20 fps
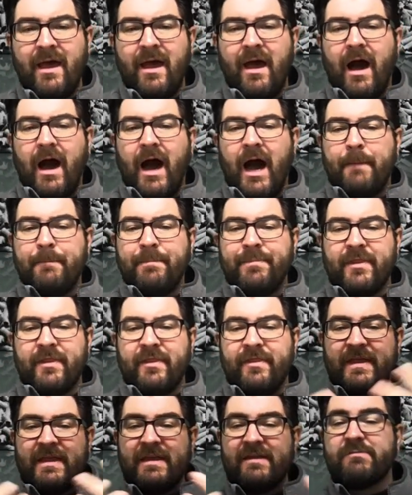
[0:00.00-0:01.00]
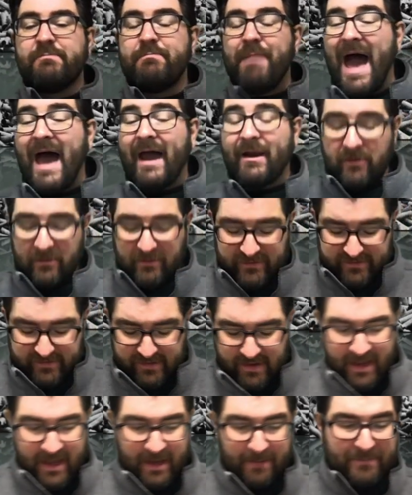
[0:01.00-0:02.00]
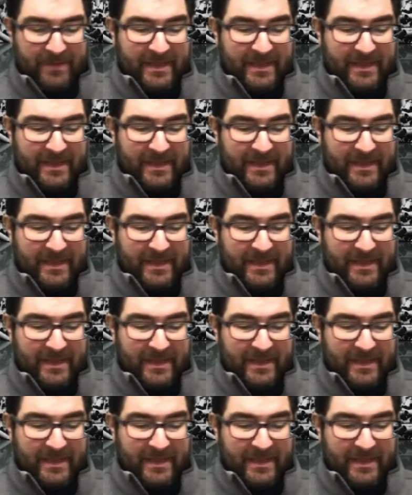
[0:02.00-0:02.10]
Um, these battles, um,